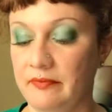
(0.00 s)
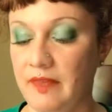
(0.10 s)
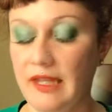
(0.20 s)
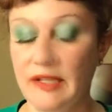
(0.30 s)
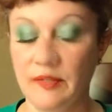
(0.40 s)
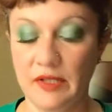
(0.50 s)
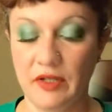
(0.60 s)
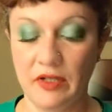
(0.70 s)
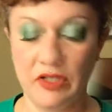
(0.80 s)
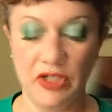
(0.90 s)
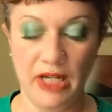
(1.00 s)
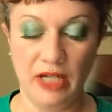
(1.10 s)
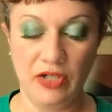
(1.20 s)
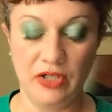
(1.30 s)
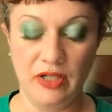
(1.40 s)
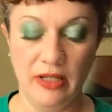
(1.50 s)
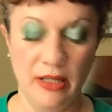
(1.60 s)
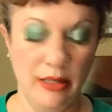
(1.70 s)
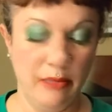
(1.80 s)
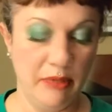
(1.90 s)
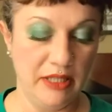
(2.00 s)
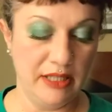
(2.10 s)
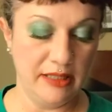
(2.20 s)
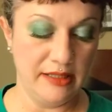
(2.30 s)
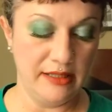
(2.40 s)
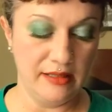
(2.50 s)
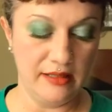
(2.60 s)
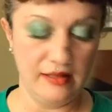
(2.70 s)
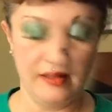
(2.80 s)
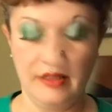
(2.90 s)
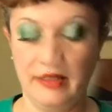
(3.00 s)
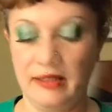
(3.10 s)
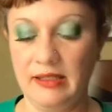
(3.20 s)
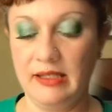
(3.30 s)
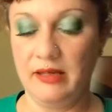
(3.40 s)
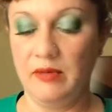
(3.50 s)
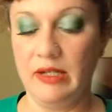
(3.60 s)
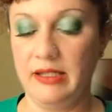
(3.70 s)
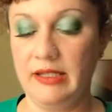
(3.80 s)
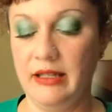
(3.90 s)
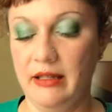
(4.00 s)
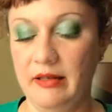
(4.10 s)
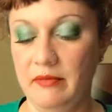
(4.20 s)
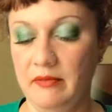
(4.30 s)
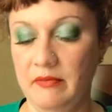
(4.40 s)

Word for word: things will start to change. But let's see what um,